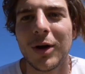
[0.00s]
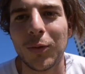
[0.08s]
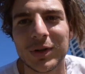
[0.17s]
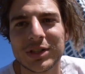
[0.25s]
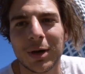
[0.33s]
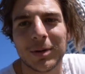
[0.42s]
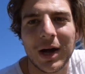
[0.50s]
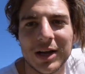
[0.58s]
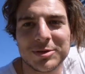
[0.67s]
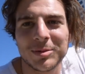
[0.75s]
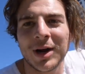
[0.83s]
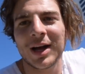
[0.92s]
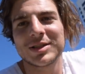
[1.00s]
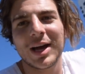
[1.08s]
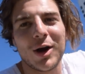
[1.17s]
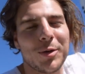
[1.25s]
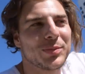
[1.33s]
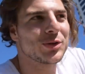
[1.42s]
What's up, cosmonauts? I
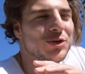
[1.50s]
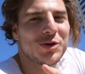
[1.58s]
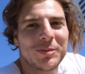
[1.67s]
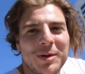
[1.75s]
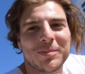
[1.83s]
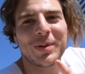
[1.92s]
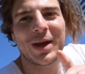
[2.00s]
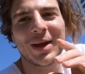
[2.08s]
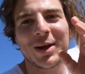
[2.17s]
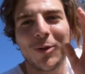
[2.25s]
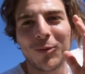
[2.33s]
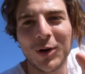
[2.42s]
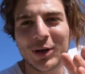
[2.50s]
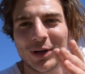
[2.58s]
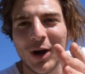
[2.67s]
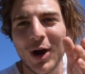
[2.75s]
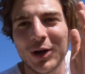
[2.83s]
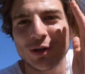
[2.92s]
hope you're dreaming big, working
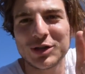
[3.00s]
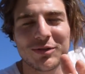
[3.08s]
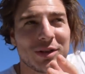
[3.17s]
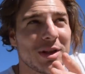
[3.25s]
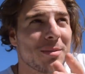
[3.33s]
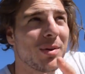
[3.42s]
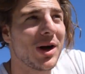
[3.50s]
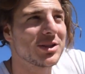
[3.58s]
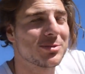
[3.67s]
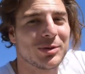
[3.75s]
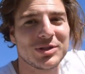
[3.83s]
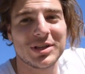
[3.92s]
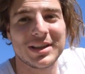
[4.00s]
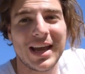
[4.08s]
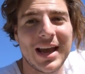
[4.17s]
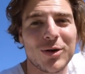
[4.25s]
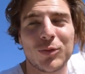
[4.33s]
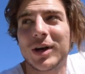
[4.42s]
hard, achieving the impossible.
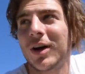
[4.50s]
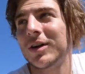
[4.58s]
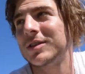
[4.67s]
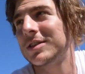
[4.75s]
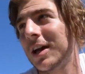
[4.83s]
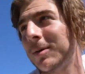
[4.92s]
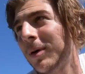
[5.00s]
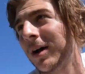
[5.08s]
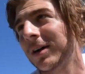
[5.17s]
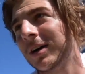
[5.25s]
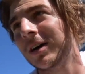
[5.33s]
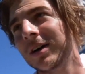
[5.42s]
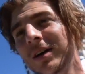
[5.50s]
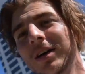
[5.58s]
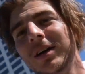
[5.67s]
Today we are in Santa Monica